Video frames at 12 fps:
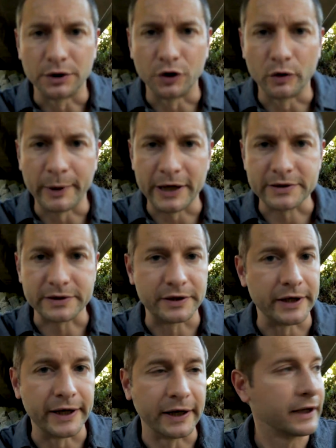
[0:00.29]
no mask
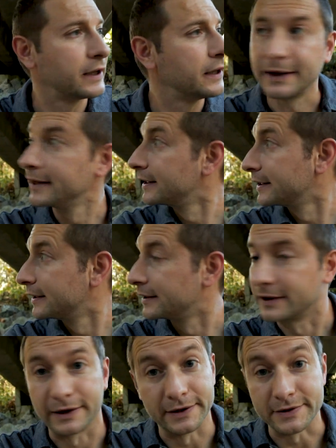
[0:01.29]
today
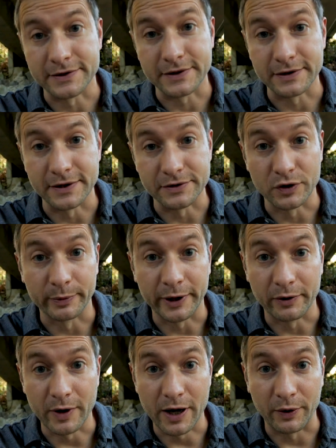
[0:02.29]
because there's
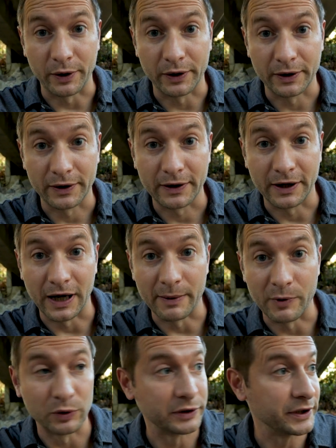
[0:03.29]
nobody around.
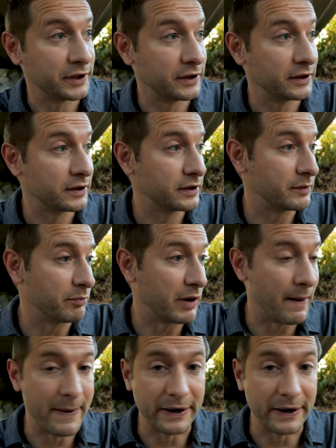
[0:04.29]
I'm only here by